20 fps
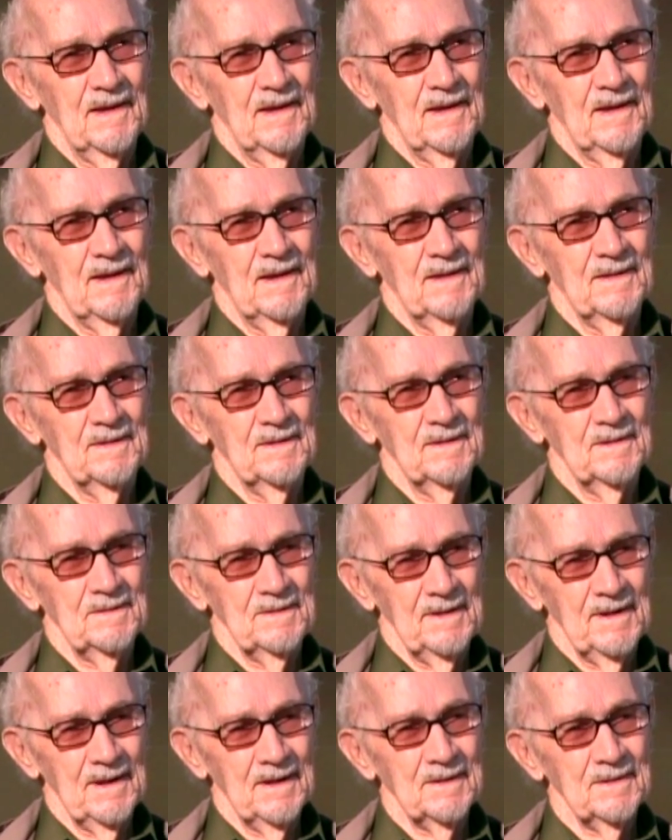And now,
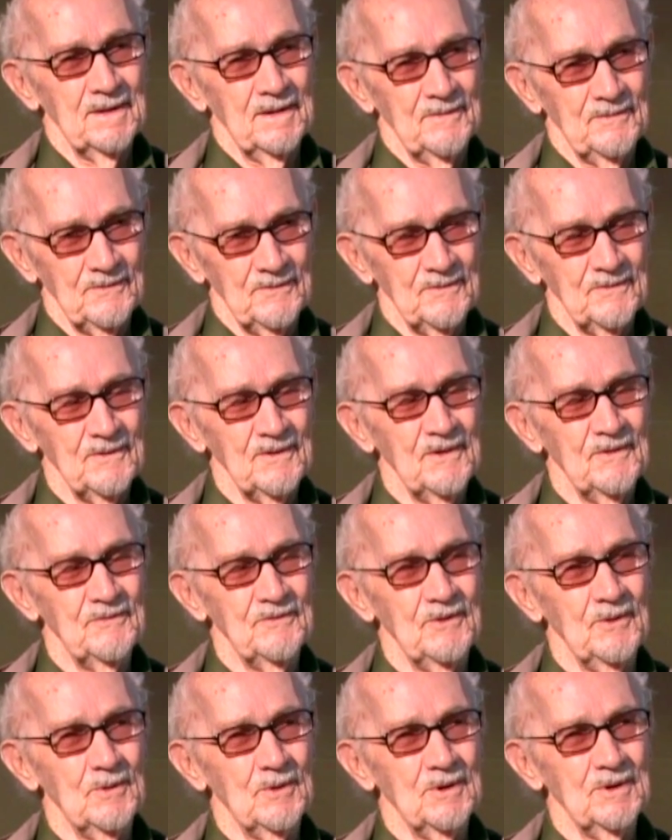if
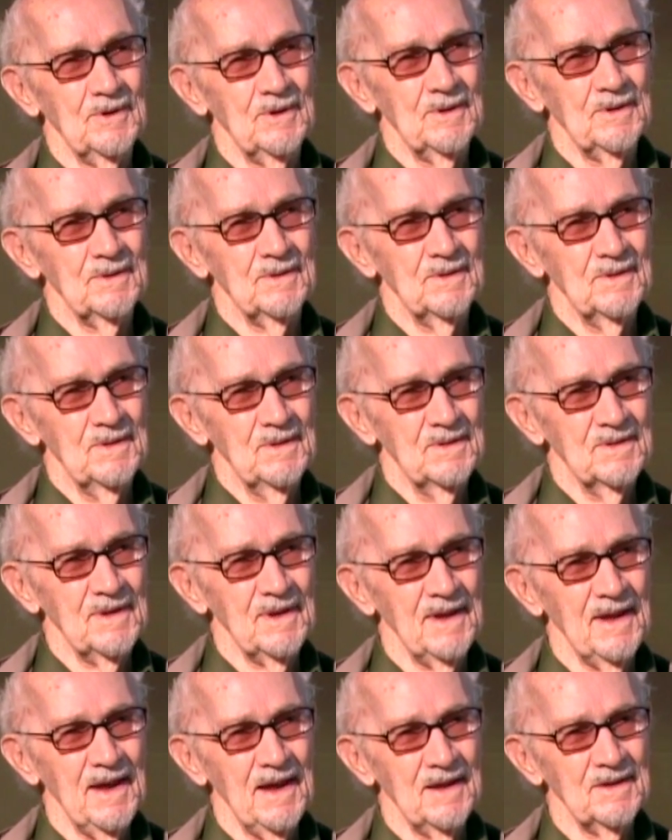you want to
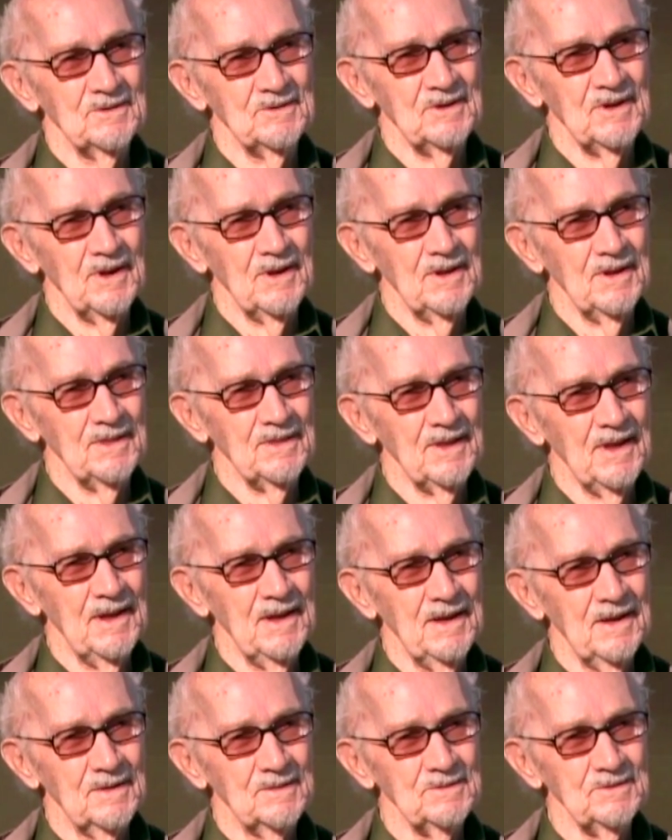ask
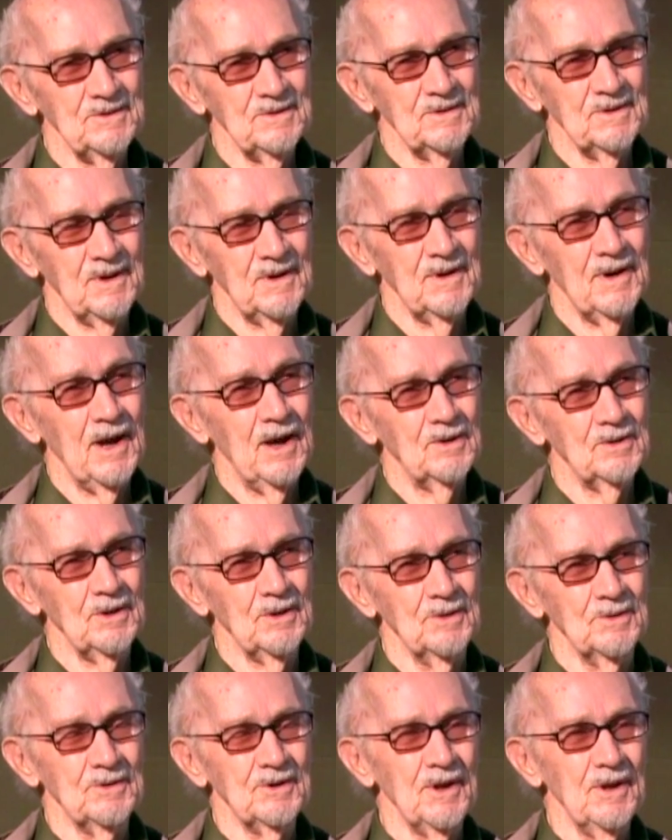anything else, or I'll
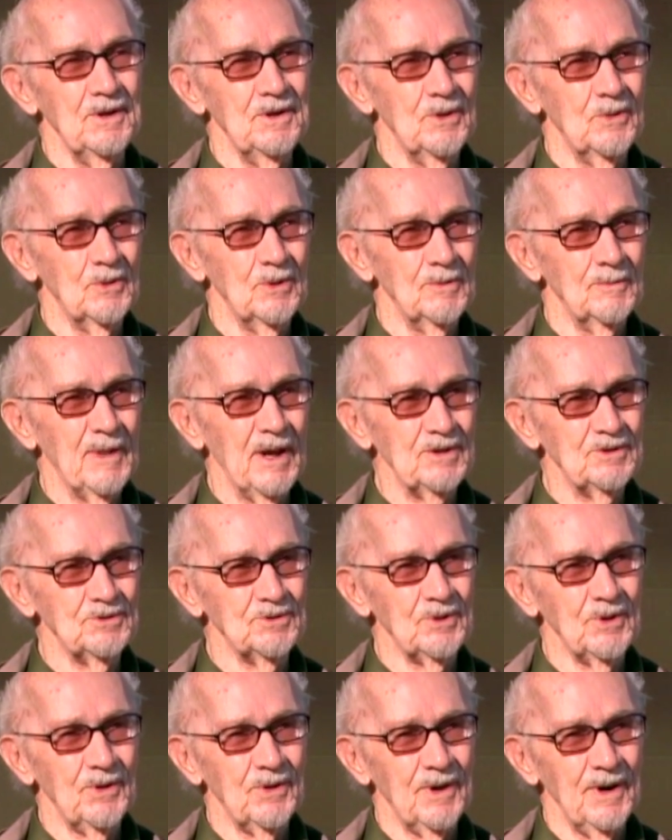continue with my
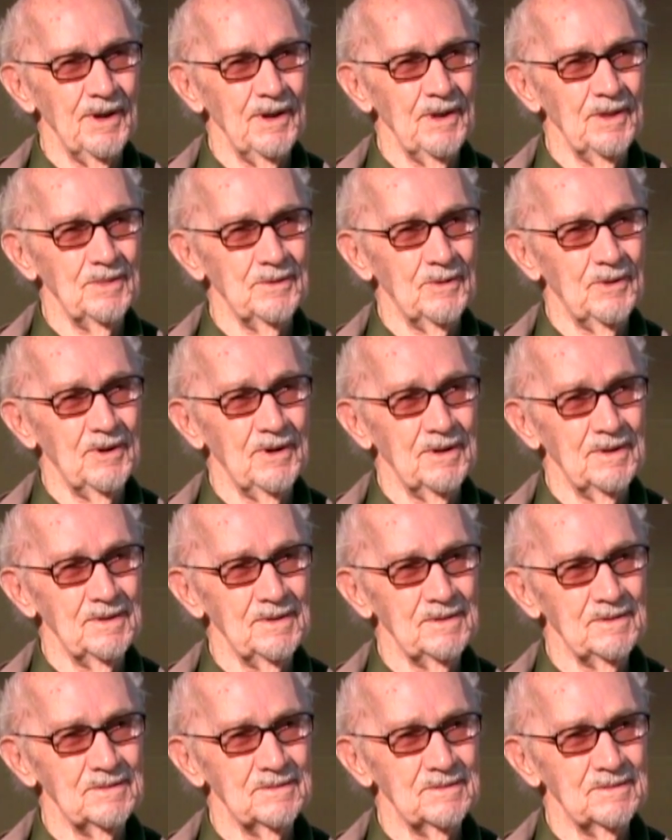story, either one.